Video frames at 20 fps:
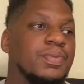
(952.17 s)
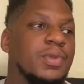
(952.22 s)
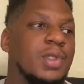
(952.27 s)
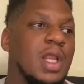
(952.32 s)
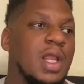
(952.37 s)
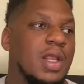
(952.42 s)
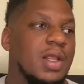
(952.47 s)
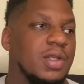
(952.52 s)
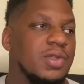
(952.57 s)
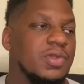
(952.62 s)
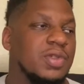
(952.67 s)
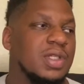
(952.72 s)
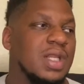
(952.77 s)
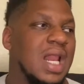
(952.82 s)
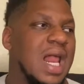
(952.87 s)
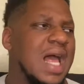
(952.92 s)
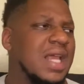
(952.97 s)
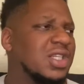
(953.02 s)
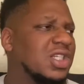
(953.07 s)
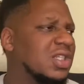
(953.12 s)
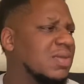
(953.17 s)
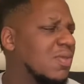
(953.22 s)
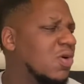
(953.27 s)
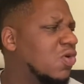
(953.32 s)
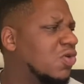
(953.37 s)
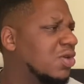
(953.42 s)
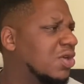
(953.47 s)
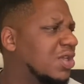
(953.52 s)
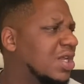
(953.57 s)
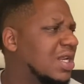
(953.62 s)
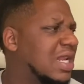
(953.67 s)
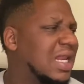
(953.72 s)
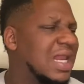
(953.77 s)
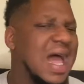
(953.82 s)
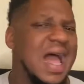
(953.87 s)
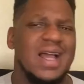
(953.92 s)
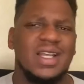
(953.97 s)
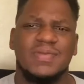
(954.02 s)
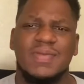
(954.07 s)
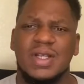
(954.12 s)
This was a lot smoother than the
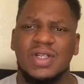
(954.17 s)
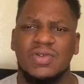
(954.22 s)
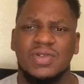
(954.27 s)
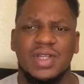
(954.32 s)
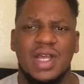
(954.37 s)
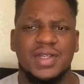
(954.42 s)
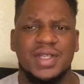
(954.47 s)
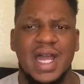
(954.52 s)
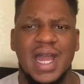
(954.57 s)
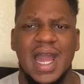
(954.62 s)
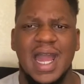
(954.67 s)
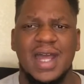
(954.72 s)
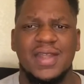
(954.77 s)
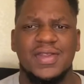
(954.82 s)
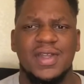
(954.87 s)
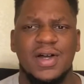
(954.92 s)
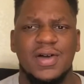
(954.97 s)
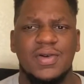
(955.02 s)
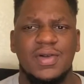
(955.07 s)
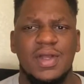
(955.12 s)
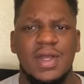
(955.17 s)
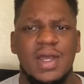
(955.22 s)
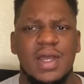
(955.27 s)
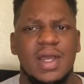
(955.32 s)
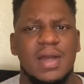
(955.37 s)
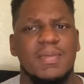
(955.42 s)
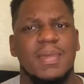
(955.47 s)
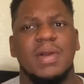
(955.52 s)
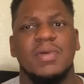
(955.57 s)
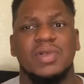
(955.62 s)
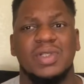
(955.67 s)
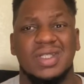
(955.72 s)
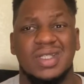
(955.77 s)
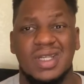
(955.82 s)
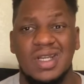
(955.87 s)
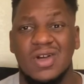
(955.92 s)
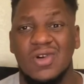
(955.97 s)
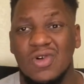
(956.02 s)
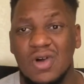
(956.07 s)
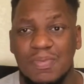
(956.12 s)
last special sauce I had, though, but it was
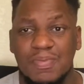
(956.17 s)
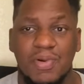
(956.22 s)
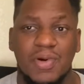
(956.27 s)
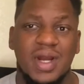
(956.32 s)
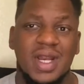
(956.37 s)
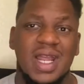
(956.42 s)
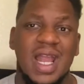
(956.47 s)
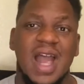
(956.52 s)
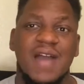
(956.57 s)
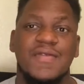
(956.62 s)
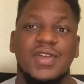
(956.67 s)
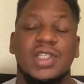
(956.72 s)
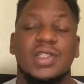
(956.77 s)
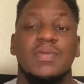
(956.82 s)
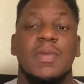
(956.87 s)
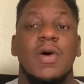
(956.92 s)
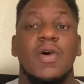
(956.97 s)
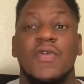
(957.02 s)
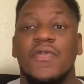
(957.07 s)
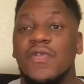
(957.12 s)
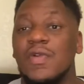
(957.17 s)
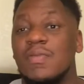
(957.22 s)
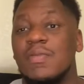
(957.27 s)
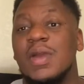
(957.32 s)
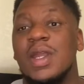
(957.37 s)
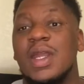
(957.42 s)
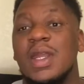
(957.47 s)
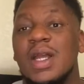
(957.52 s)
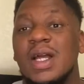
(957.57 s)
still a pretty heavy smoke for me.